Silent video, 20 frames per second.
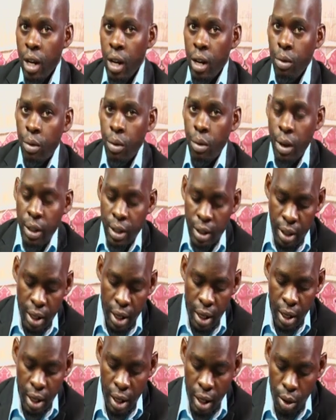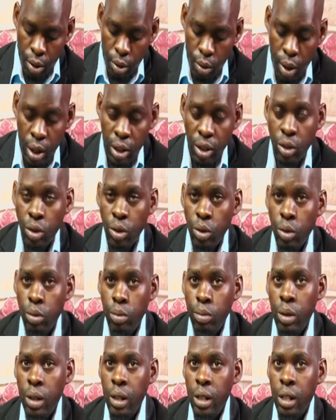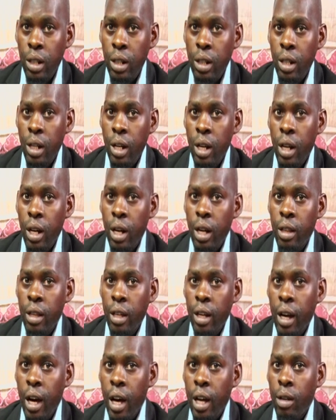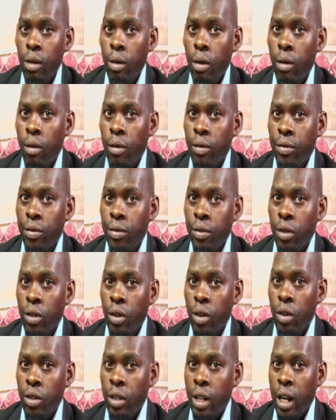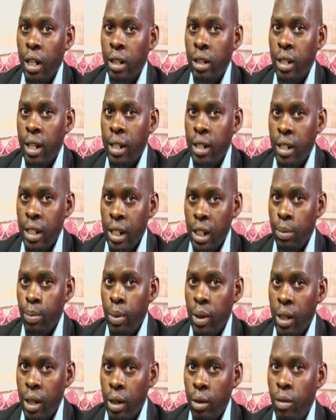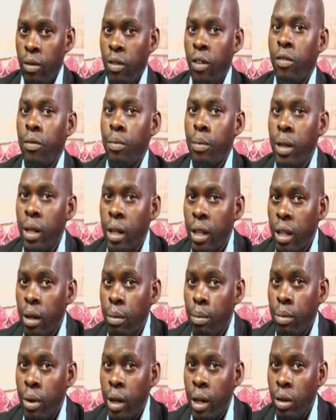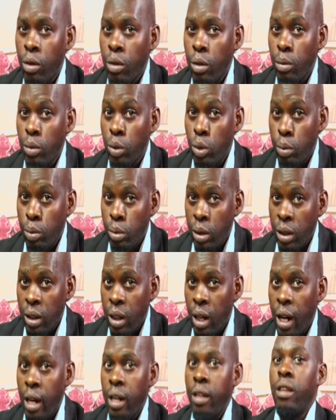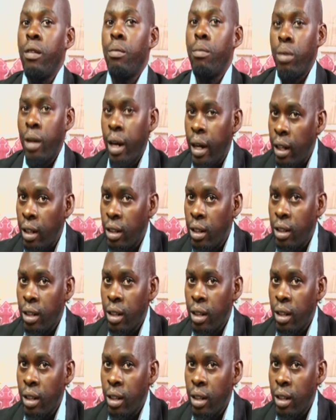We were saying what should be the kind of conduct that is expected of me, the bridegroom to be, the bride,